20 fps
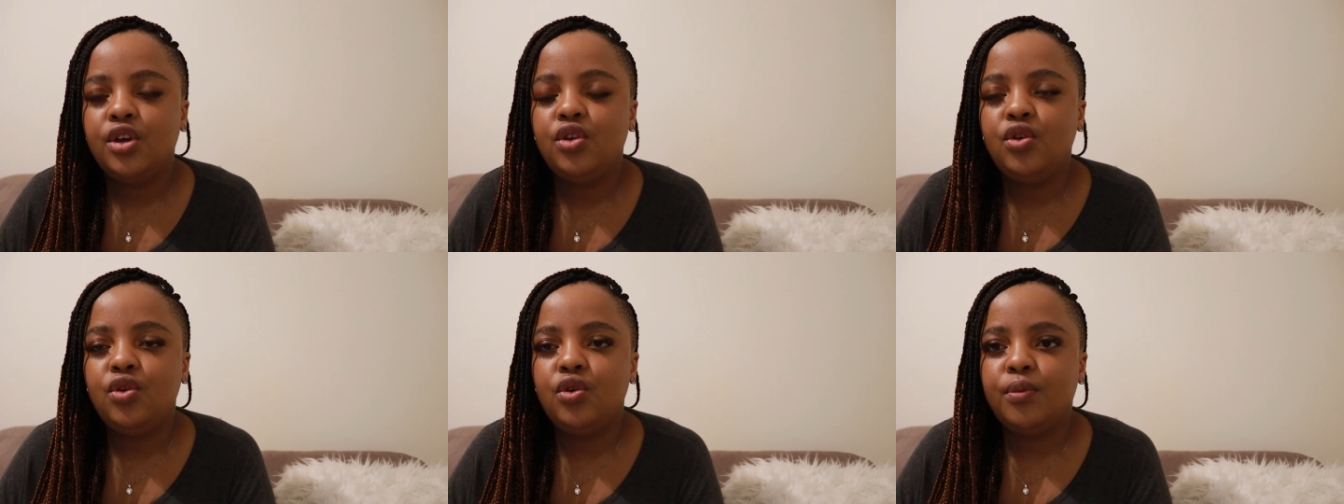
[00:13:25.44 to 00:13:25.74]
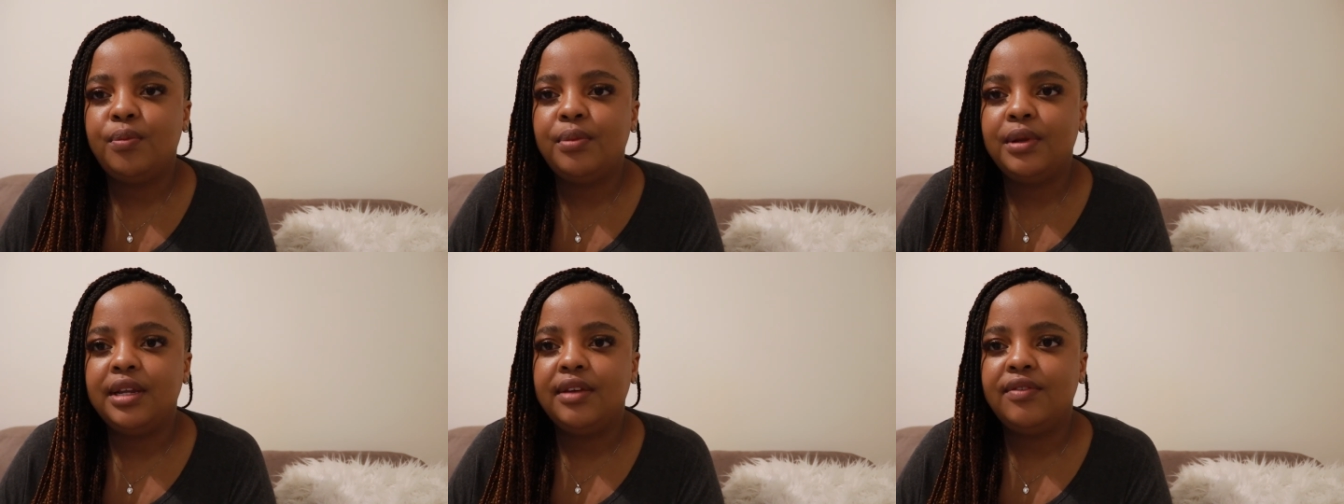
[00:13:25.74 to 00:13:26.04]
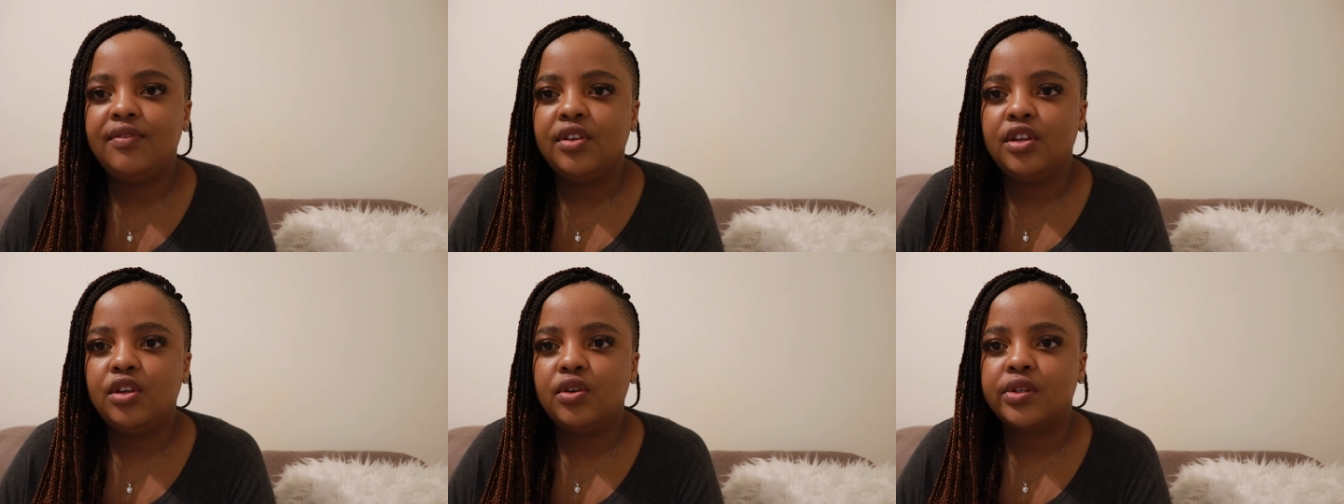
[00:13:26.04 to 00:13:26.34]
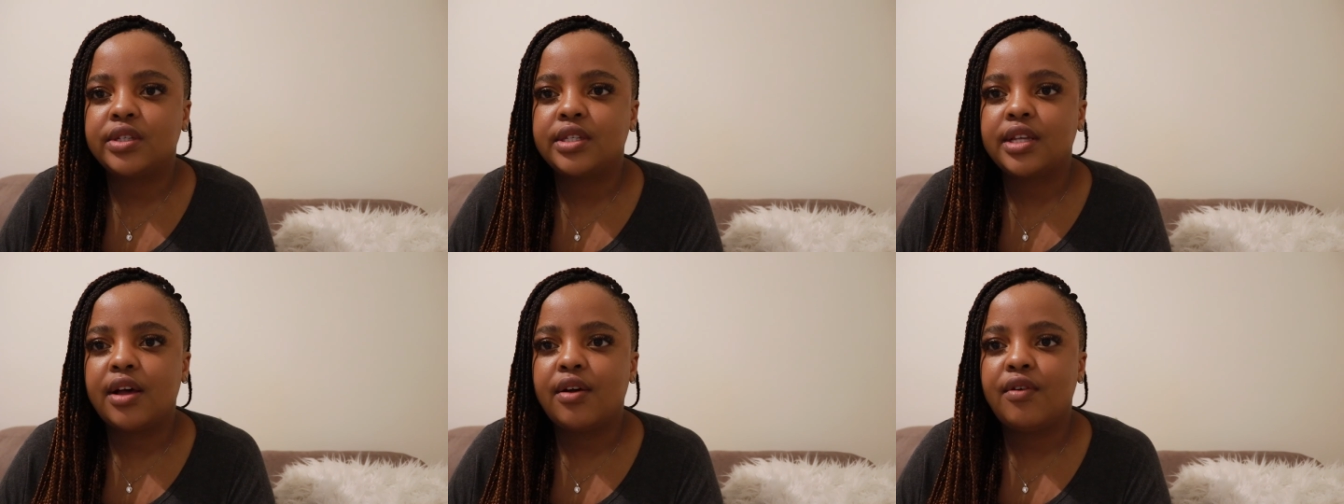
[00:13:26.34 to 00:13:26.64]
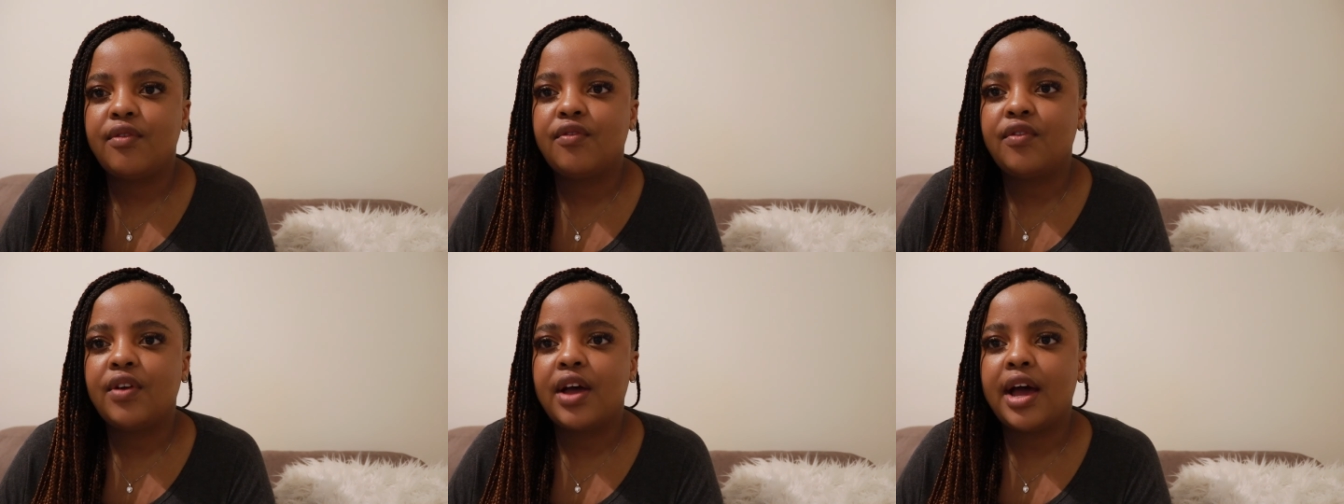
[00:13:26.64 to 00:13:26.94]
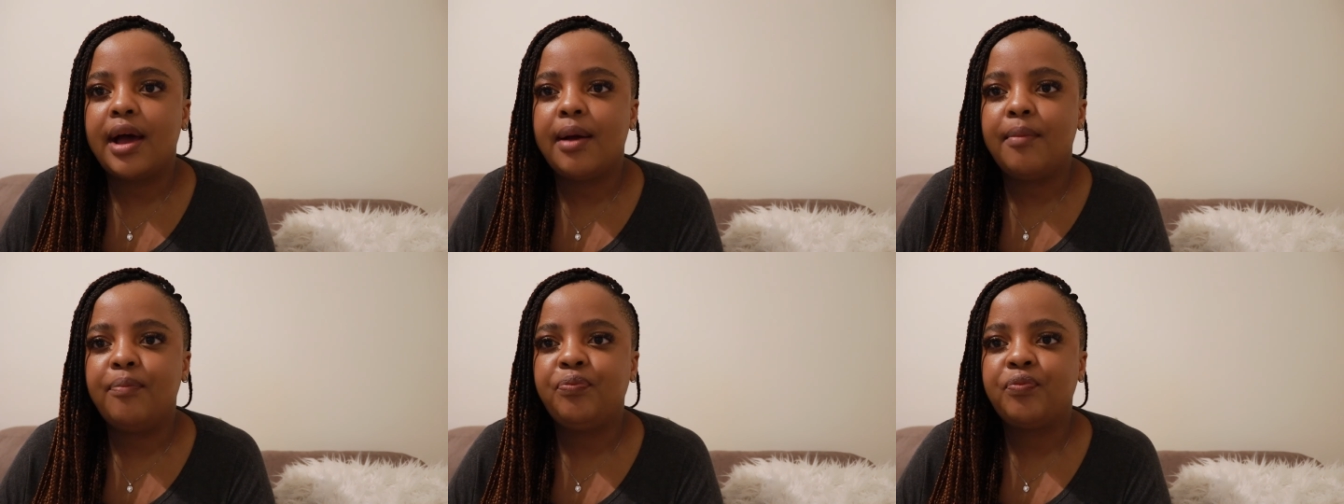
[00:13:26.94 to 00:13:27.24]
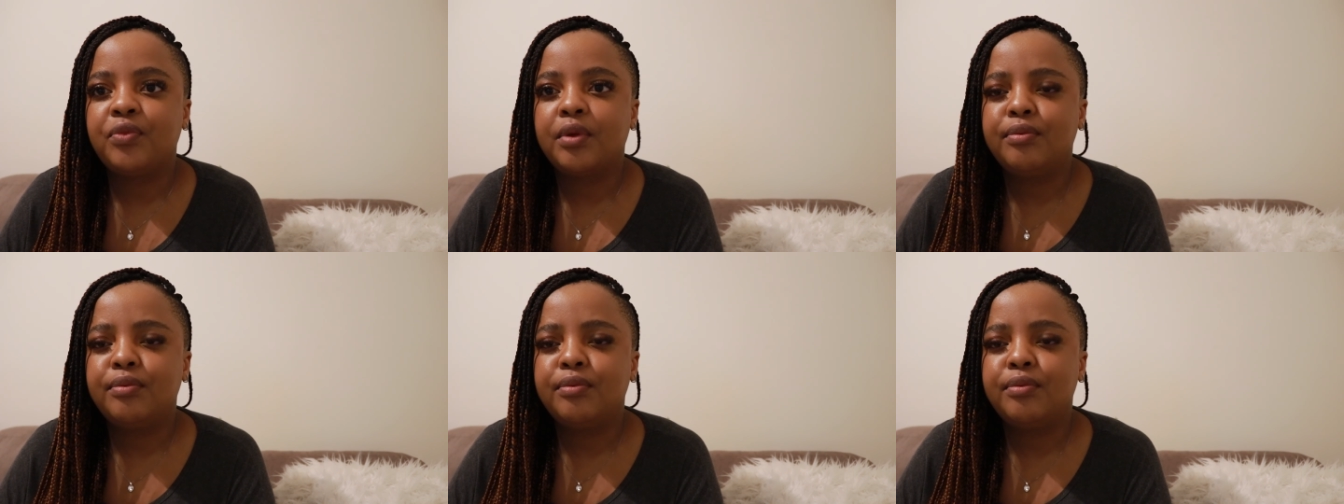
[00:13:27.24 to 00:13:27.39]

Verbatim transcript: your belief in yourself um,